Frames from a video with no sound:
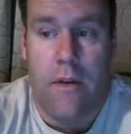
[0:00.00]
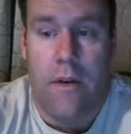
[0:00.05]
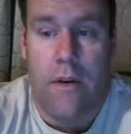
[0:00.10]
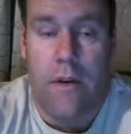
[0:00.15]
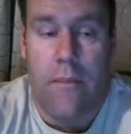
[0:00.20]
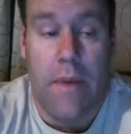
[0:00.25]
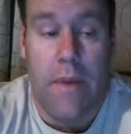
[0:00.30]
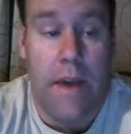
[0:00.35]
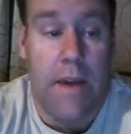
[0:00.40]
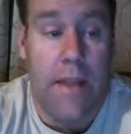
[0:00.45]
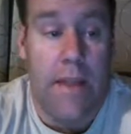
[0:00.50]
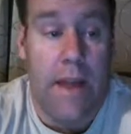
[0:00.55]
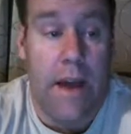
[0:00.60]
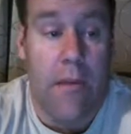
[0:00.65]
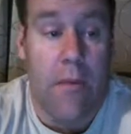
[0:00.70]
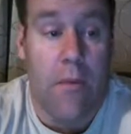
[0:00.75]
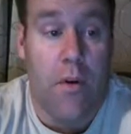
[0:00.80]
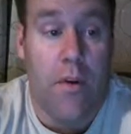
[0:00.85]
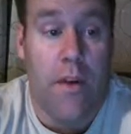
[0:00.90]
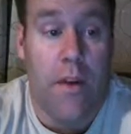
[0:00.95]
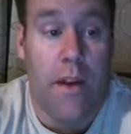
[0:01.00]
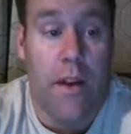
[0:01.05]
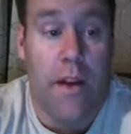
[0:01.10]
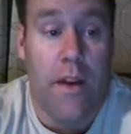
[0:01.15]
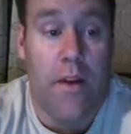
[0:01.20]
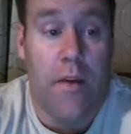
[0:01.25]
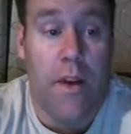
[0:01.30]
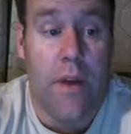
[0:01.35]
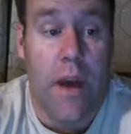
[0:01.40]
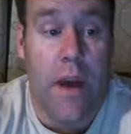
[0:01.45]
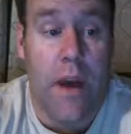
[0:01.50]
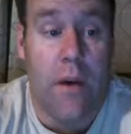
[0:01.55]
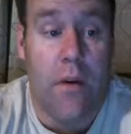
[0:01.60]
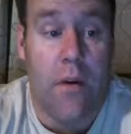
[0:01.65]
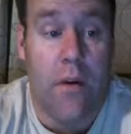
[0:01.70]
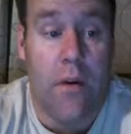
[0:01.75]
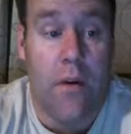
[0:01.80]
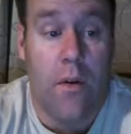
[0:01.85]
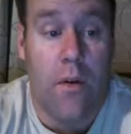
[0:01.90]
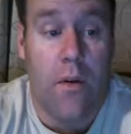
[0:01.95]
make a lot more than I do
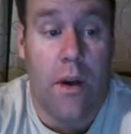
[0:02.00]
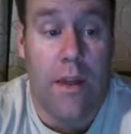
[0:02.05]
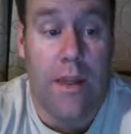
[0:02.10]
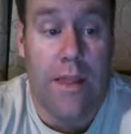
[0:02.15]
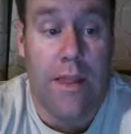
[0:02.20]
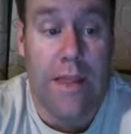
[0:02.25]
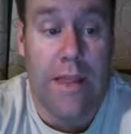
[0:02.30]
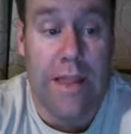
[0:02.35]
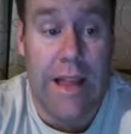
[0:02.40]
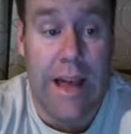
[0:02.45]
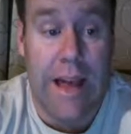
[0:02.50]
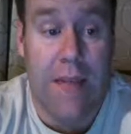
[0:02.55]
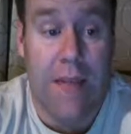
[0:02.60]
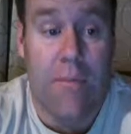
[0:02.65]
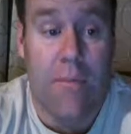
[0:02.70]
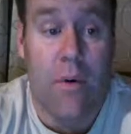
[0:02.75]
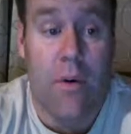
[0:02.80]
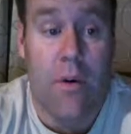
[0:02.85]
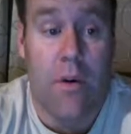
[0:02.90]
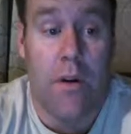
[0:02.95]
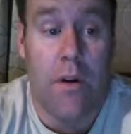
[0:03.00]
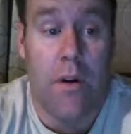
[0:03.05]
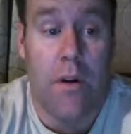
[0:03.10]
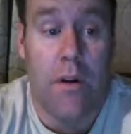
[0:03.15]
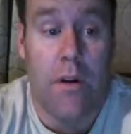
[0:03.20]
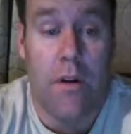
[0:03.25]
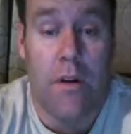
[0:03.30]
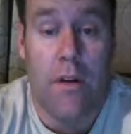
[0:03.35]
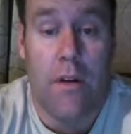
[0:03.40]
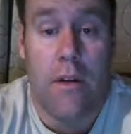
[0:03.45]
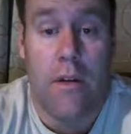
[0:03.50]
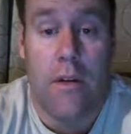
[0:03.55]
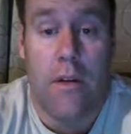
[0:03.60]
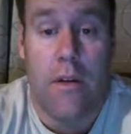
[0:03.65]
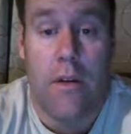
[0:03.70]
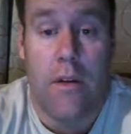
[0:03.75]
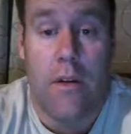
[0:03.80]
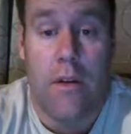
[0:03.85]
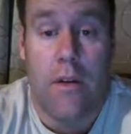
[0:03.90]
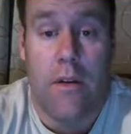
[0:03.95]
now, a lot more.
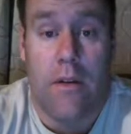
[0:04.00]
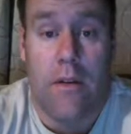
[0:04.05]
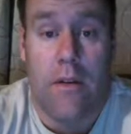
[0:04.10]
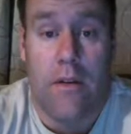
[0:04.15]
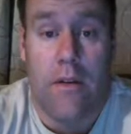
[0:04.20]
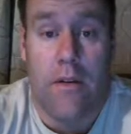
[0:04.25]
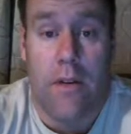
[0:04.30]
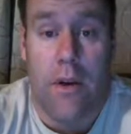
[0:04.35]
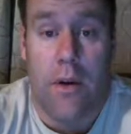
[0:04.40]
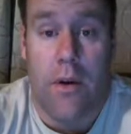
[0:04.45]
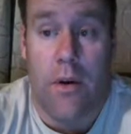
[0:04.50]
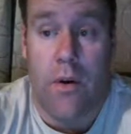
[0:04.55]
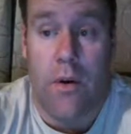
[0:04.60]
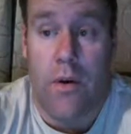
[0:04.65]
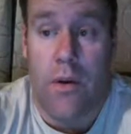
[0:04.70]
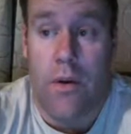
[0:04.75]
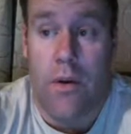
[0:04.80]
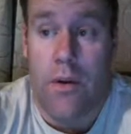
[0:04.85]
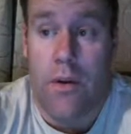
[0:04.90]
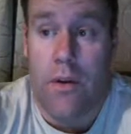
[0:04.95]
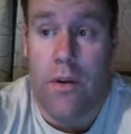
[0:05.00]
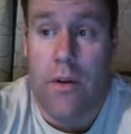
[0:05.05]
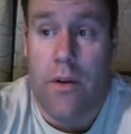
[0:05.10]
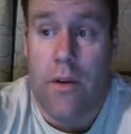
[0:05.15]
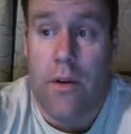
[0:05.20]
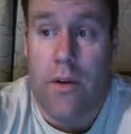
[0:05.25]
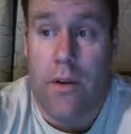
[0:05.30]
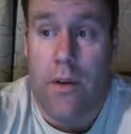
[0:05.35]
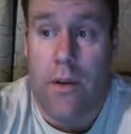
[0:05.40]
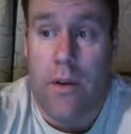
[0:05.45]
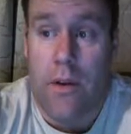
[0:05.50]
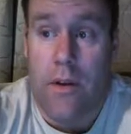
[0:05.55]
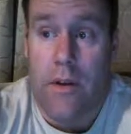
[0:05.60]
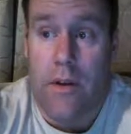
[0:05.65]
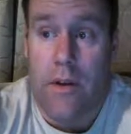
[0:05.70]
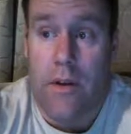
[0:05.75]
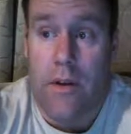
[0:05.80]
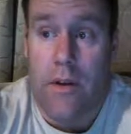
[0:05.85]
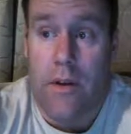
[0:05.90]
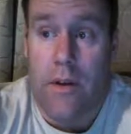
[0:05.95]
So,
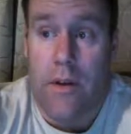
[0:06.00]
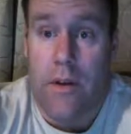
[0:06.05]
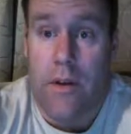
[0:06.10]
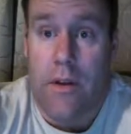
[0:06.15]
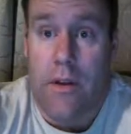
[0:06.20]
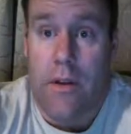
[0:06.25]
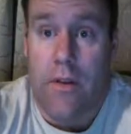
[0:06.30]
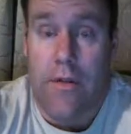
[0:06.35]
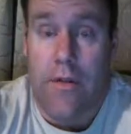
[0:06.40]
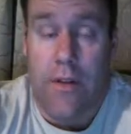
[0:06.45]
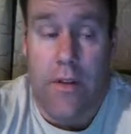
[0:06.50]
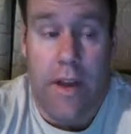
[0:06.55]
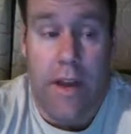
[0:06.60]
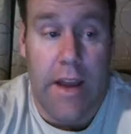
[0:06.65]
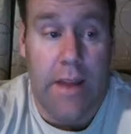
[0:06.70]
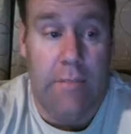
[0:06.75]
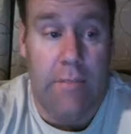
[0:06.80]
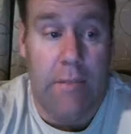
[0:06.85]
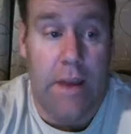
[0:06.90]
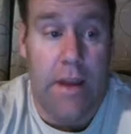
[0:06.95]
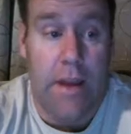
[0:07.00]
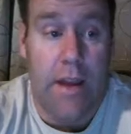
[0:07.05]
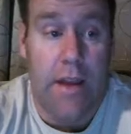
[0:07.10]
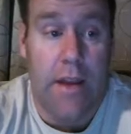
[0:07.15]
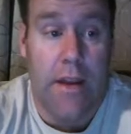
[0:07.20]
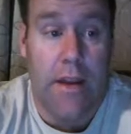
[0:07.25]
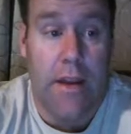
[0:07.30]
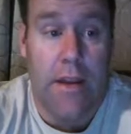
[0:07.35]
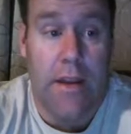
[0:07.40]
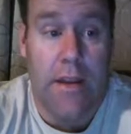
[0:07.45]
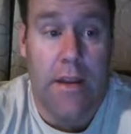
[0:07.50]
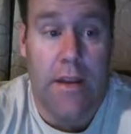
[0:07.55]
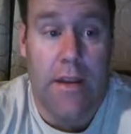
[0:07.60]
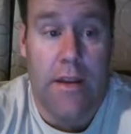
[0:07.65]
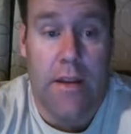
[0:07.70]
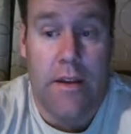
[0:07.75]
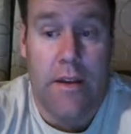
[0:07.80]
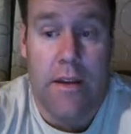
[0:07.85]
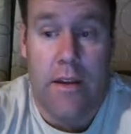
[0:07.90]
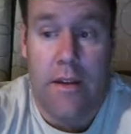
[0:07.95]
if you're like me,
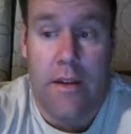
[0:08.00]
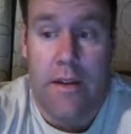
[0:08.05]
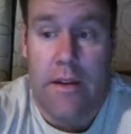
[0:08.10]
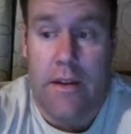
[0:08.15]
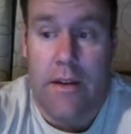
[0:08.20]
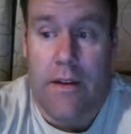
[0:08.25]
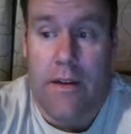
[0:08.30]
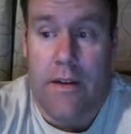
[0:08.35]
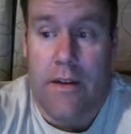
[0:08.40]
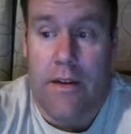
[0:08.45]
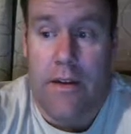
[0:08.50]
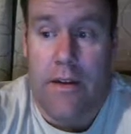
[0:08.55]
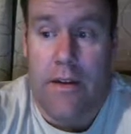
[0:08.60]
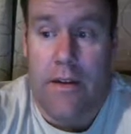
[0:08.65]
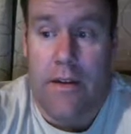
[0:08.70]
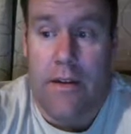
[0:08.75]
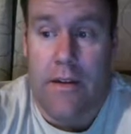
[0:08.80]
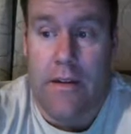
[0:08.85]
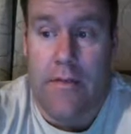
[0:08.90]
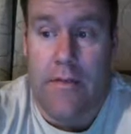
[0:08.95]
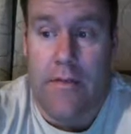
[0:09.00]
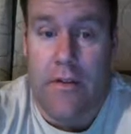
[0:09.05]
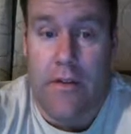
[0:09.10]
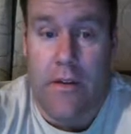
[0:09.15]
if